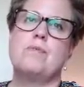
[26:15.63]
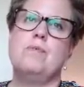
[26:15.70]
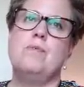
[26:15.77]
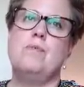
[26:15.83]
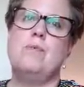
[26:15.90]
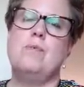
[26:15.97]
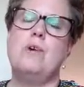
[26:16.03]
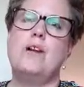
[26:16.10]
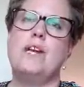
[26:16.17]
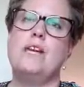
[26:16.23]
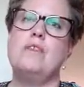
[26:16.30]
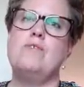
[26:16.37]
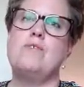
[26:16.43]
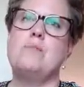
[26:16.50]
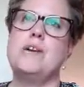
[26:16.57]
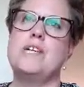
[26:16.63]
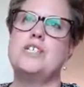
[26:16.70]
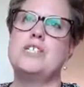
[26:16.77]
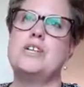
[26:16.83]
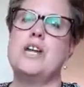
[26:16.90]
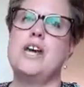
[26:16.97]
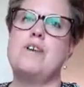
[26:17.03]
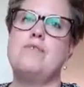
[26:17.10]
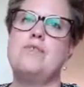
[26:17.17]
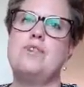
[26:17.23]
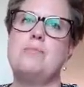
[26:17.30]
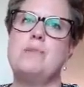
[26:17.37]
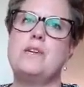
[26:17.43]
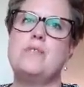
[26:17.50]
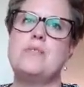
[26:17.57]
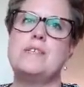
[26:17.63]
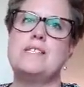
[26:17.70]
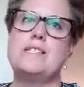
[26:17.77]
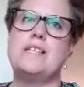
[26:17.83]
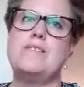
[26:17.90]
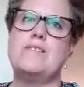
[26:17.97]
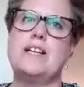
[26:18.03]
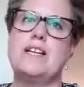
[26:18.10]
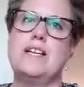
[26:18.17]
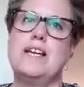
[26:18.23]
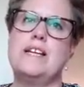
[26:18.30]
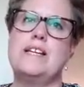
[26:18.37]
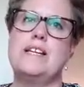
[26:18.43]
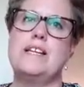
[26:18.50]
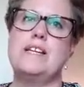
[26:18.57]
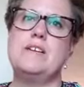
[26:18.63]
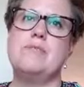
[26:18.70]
What information have you been receiving lately?